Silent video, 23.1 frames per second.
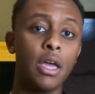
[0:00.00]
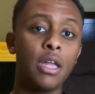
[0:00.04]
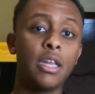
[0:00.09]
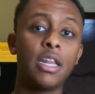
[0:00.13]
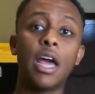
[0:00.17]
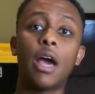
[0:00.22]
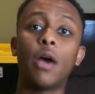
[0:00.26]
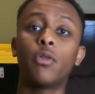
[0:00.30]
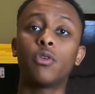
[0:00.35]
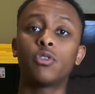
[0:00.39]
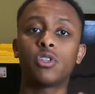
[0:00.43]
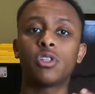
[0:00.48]

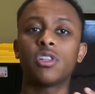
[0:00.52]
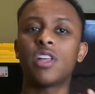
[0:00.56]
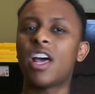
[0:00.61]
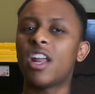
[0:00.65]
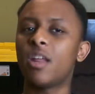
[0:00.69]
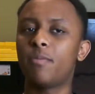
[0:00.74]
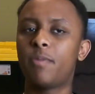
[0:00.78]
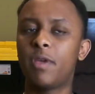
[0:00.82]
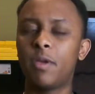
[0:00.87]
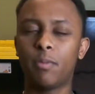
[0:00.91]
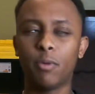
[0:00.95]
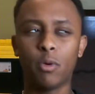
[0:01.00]
Now, there's a
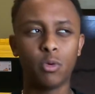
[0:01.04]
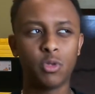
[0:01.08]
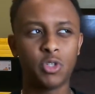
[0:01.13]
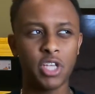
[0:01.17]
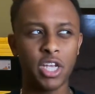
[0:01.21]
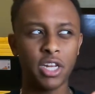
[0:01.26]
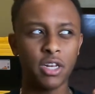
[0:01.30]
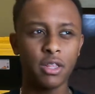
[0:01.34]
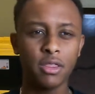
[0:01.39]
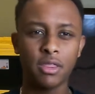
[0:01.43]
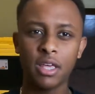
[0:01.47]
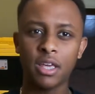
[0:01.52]
lot of people who
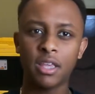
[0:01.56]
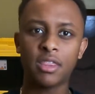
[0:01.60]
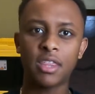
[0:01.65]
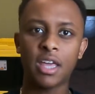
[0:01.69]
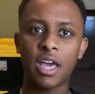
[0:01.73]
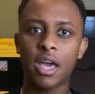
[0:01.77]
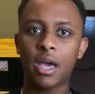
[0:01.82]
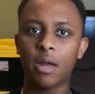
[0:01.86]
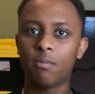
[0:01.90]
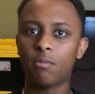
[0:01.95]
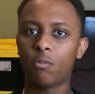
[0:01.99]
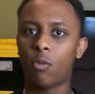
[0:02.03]
tend to think
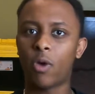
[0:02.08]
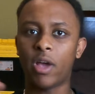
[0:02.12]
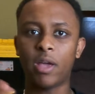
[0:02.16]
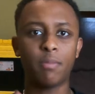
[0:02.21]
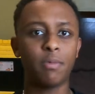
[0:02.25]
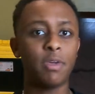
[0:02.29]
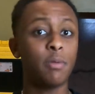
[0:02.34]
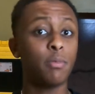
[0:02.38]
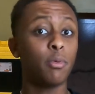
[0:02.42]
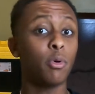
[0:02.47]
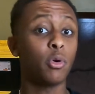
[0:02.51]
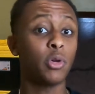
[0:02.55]
that white
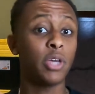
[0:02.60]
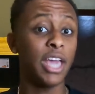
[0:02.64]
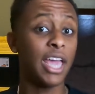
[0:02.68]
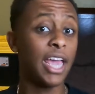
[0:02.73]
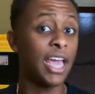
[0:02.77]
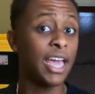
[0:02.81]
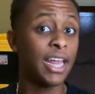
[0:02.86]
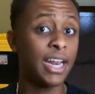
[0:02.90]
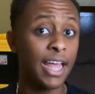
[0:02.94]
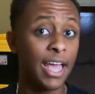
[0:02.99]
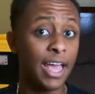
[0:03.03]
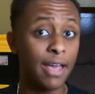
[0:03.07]
people
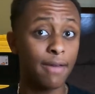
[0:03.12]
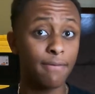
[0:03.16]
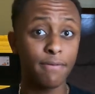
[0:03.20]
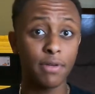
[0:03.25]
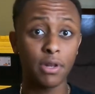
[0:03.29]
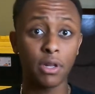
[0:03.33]
can't have